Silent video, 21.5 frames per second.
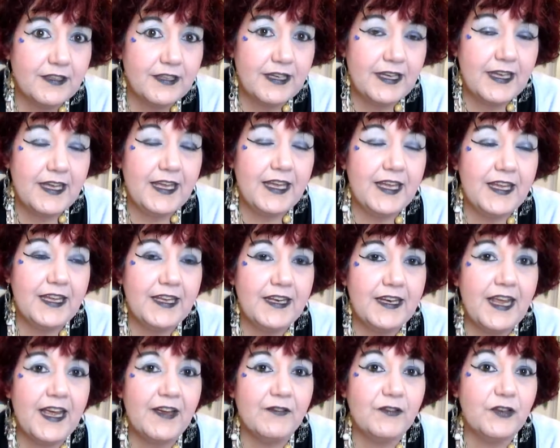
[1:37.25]
and
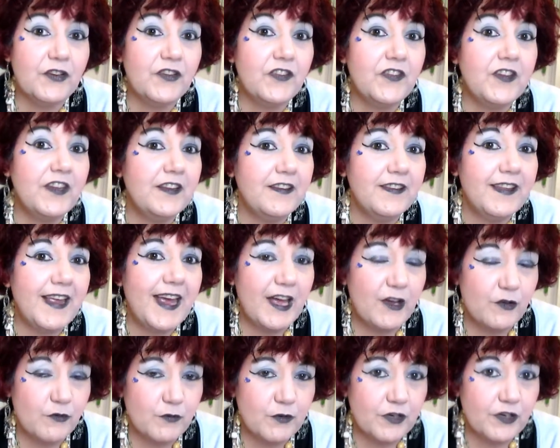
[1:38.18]
after seeing
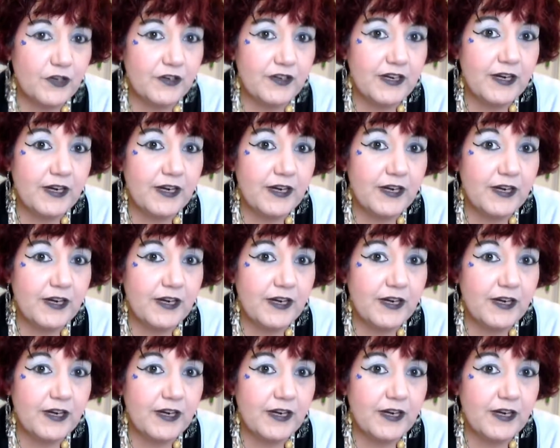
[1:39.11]
that word,